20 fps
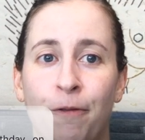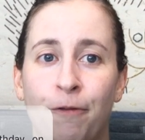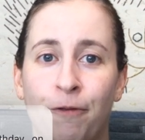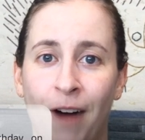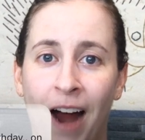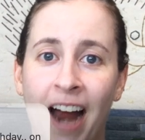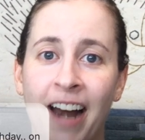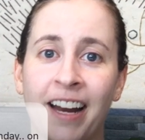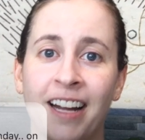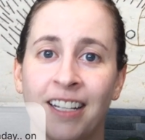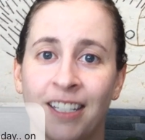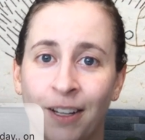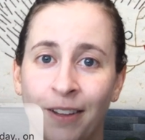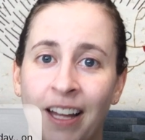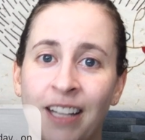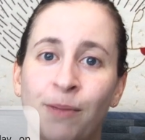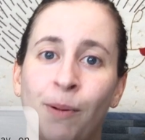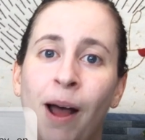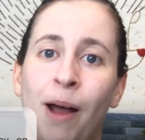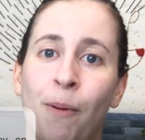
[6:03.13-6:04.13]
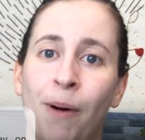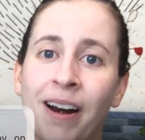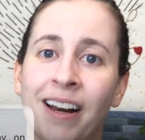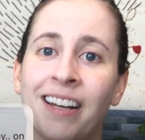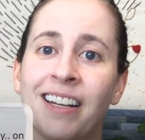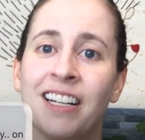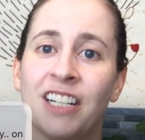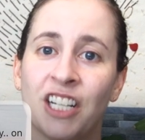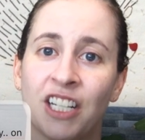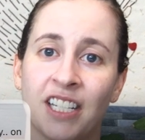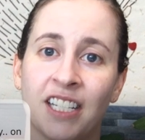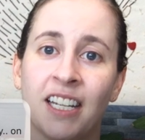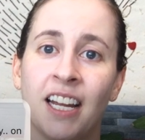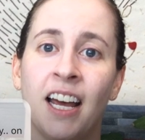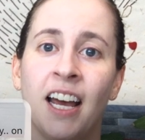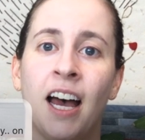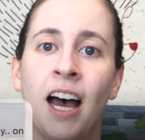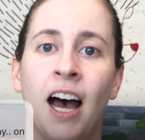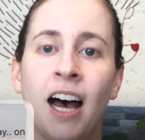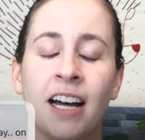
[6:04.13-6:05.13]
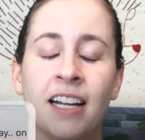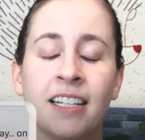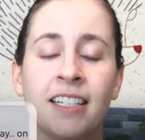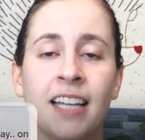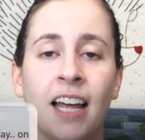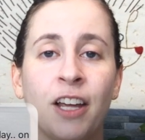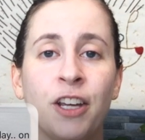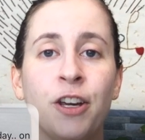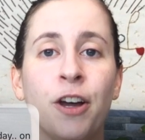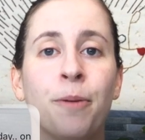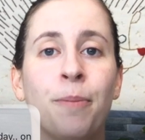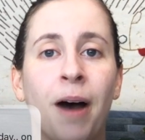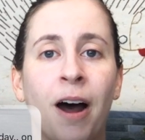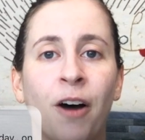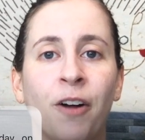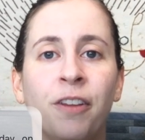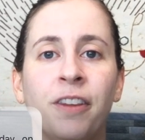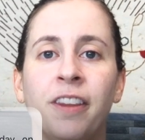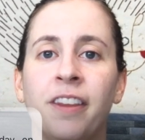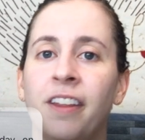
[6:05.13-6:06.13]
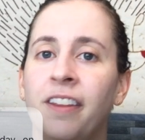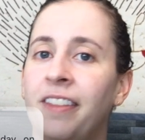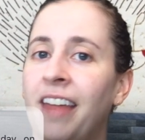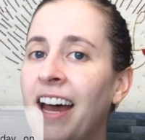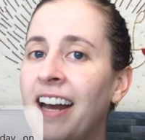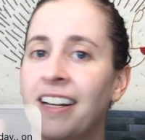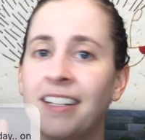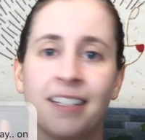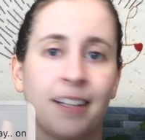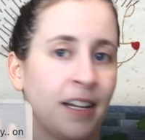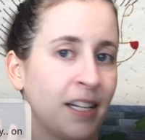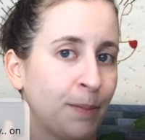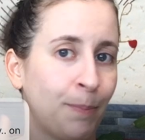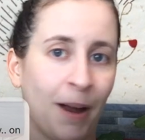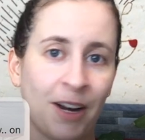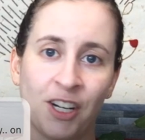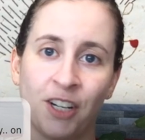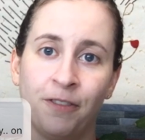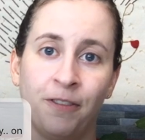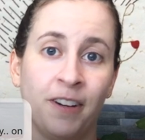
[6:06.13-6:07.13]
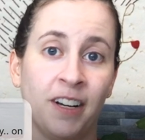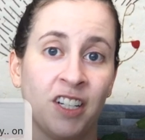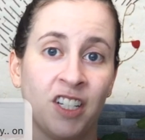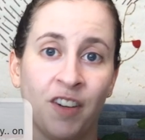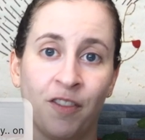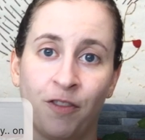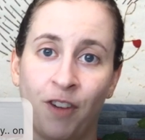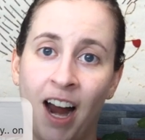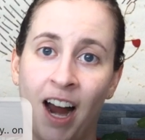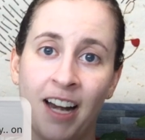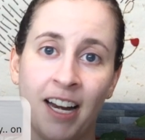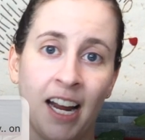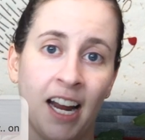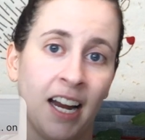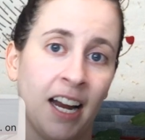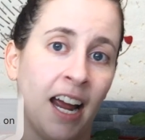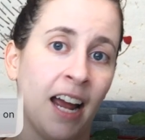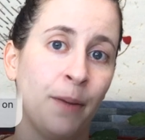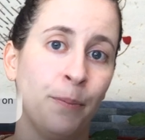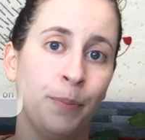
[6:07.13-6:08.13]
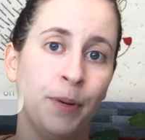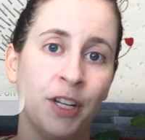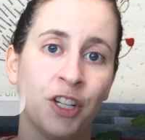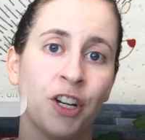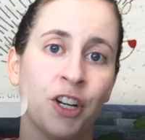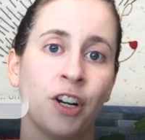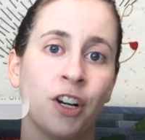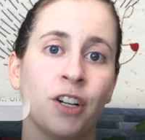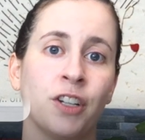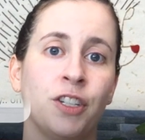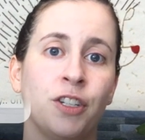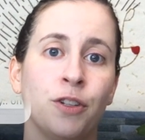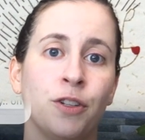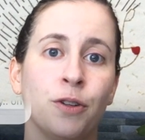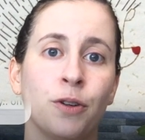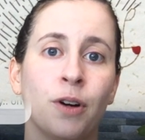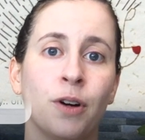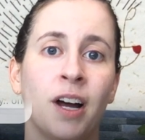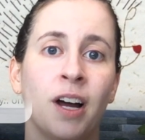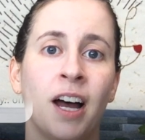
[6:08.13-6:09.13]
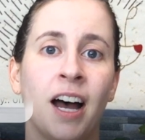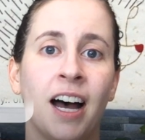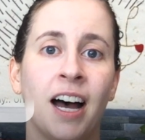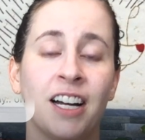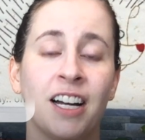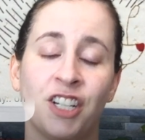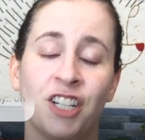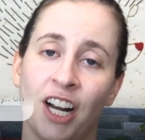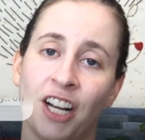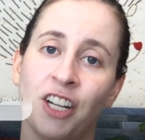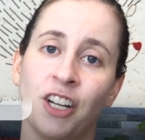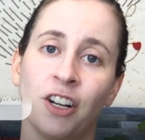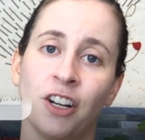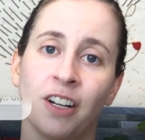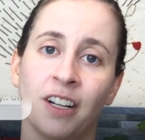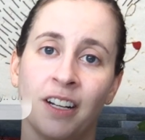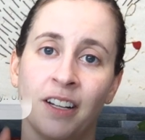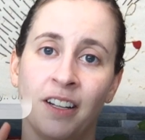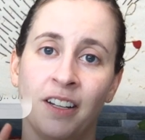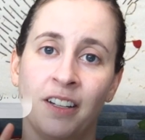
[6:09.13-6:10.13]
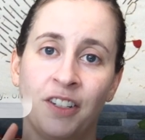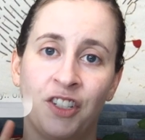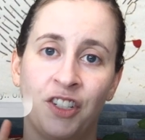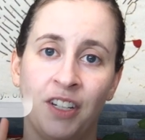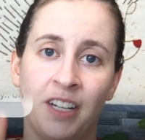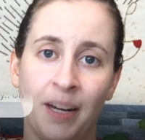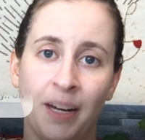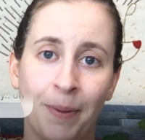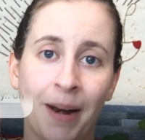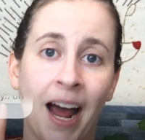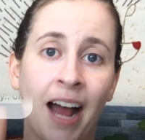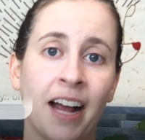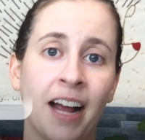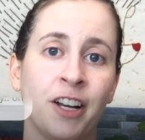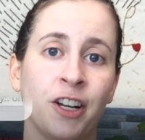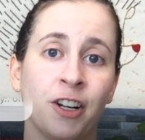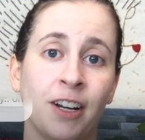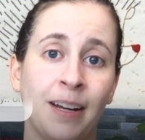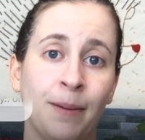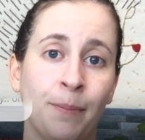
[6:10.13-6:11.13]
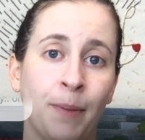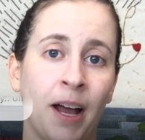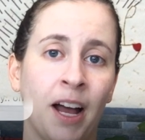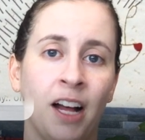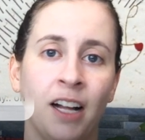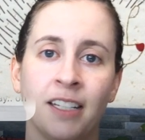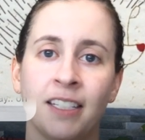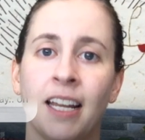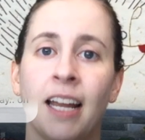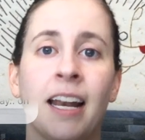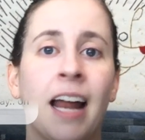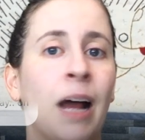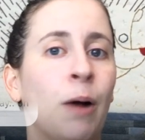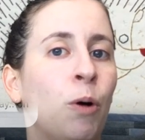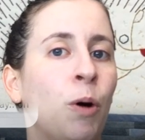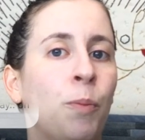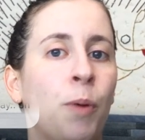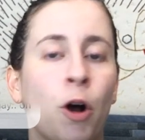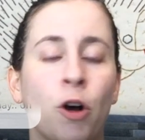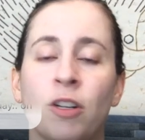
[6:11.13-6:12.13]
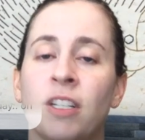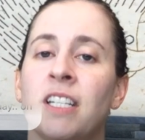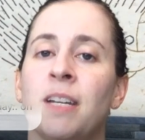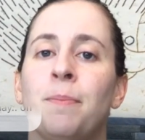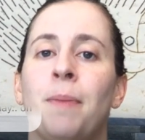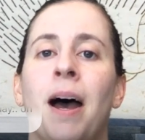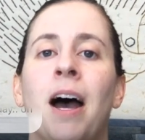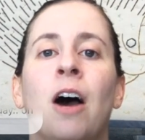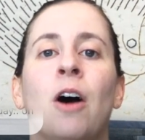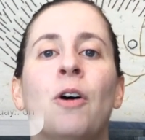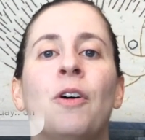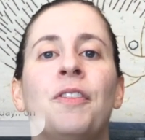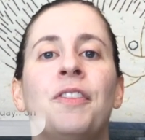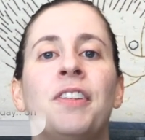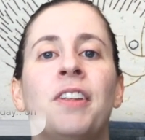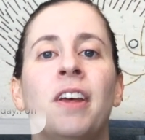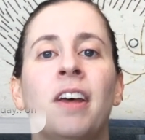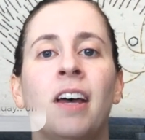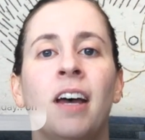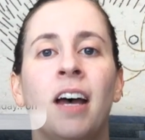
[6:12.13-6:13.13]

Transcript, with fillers: Friday. So that's why I wanted to just uh, tell you about that. It's a special Finish It Friday, and be sure to uh, check your keep an eye on your emails, and I will post about.